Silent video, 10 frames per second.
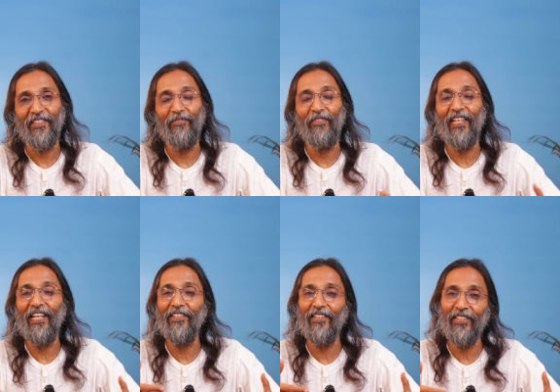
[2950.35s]
We
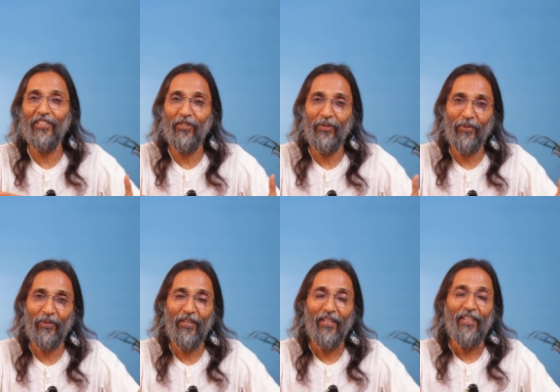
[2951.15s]
enter into
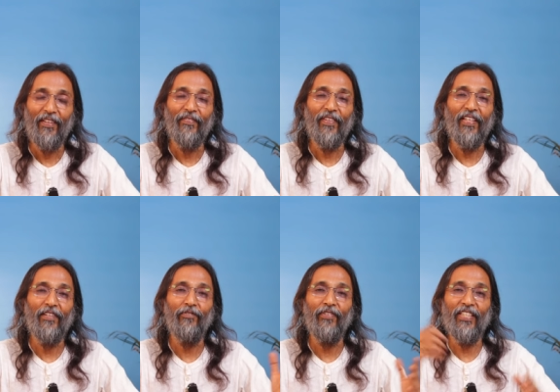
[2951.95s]

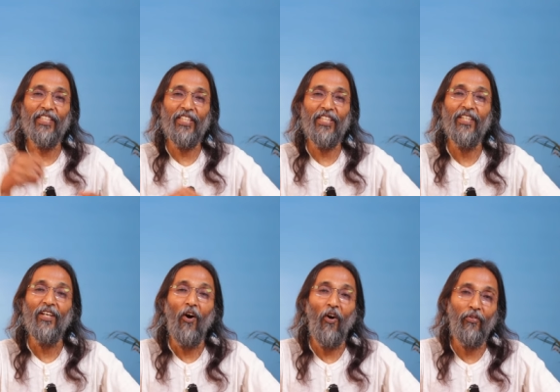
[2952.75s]
infinity
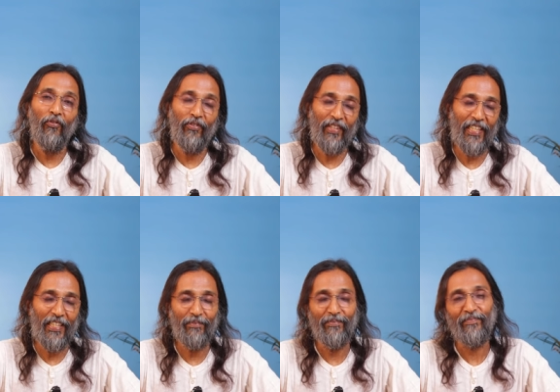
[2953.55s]
of
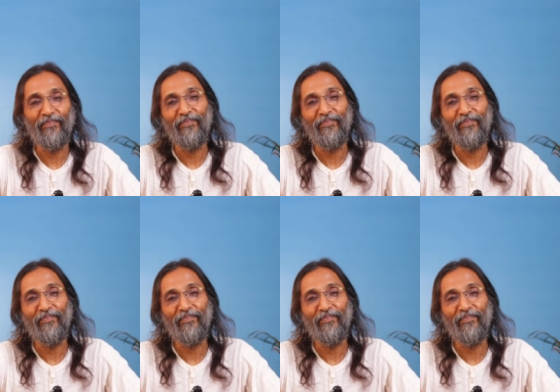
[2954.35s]
freedom.